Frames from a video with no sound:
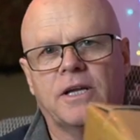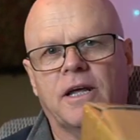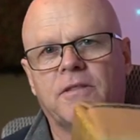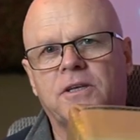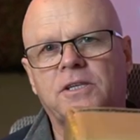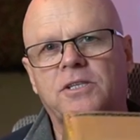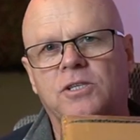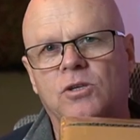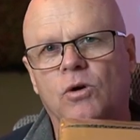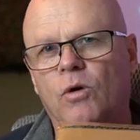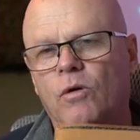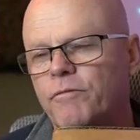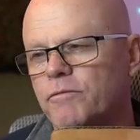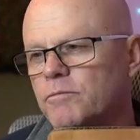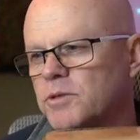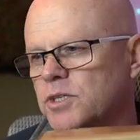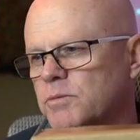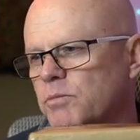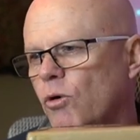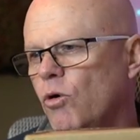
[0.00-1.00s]
Now, this is all
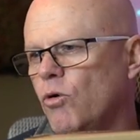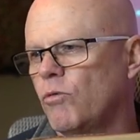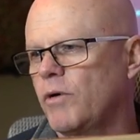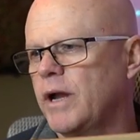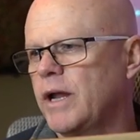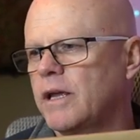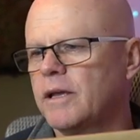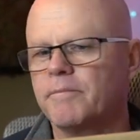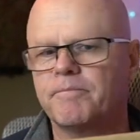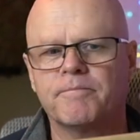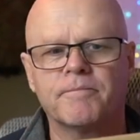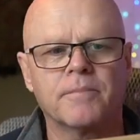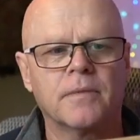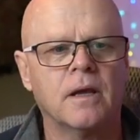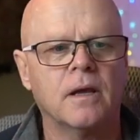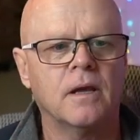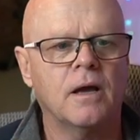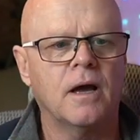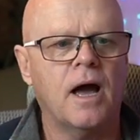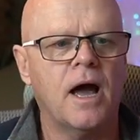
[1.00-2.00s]
from Small Rig.
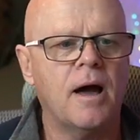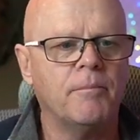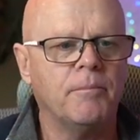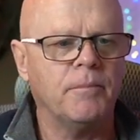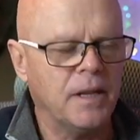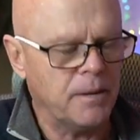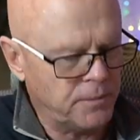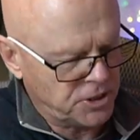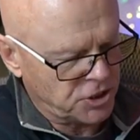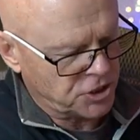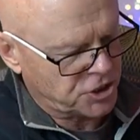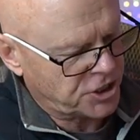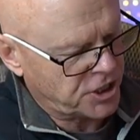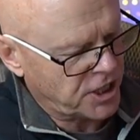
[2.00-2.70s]
Um, let me just